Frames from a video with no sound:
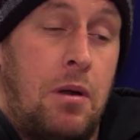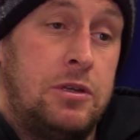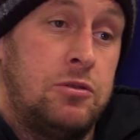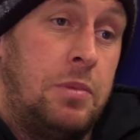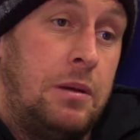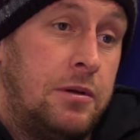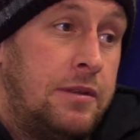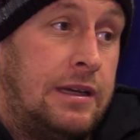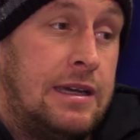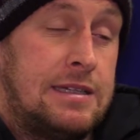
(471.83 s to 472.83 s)
Some people
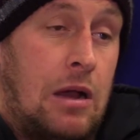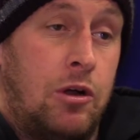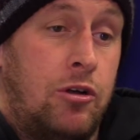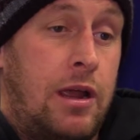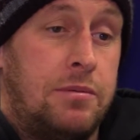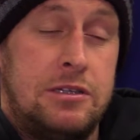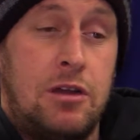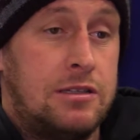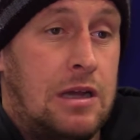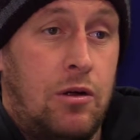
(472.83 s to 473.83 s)
think it's sour grapes. It's
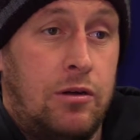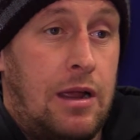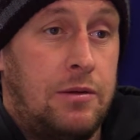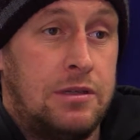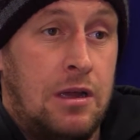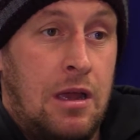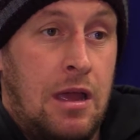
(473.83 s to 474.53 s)
not sour grapes.